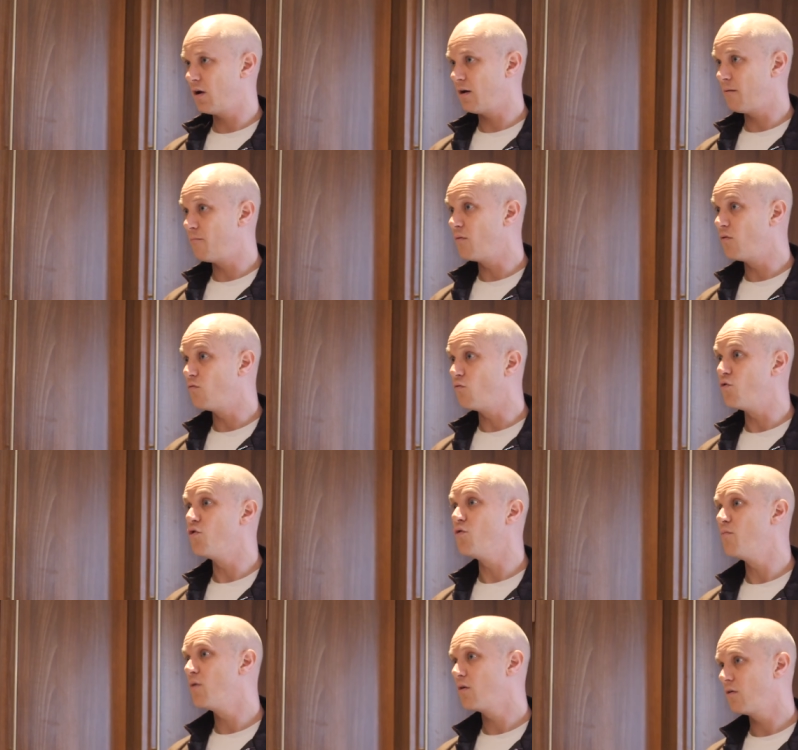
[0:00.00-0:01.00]
um,
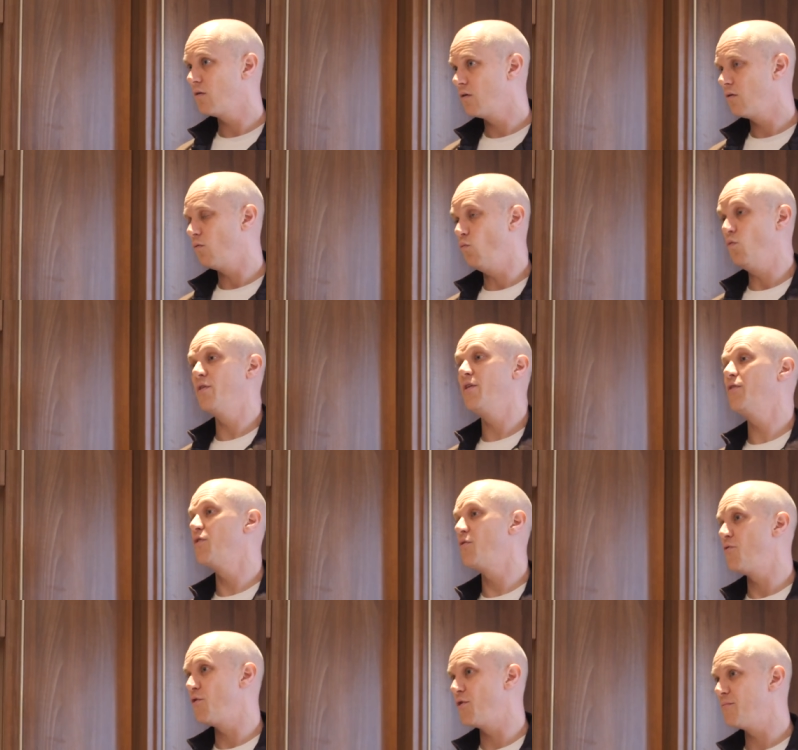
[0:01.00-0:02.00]
room within
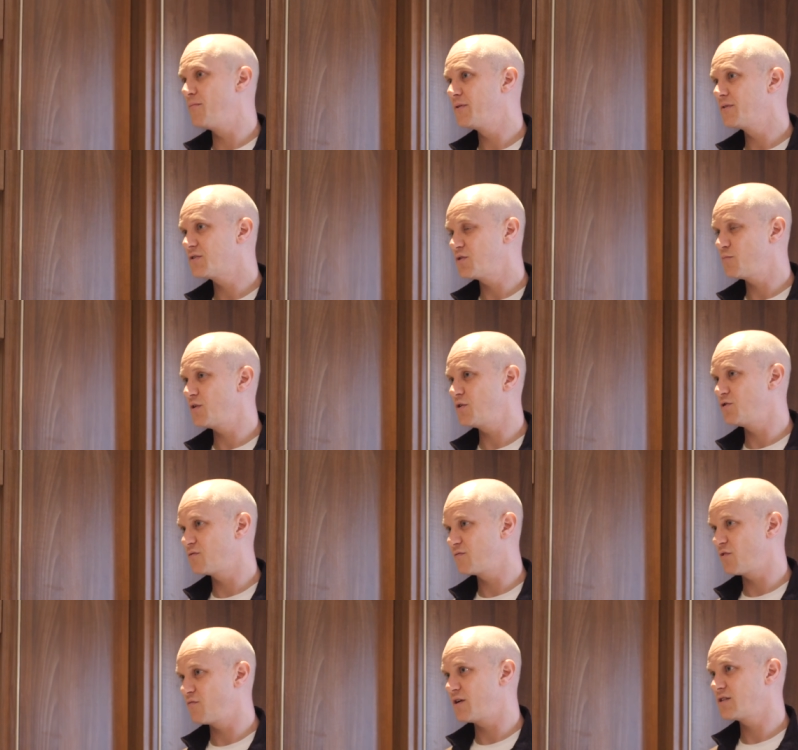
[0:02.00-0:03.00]
the room to be
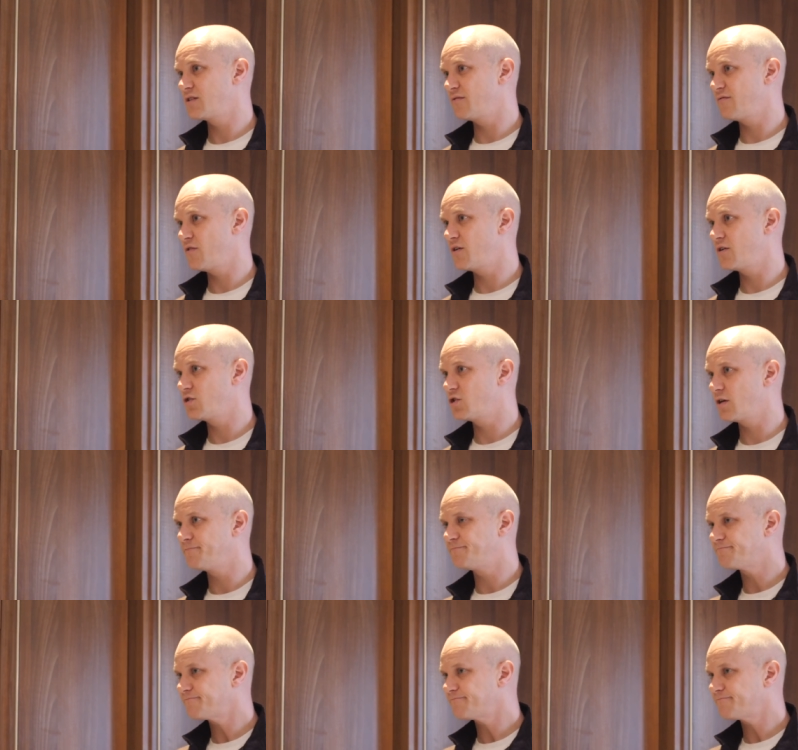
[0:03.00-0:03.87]
used for the rest of the furniture.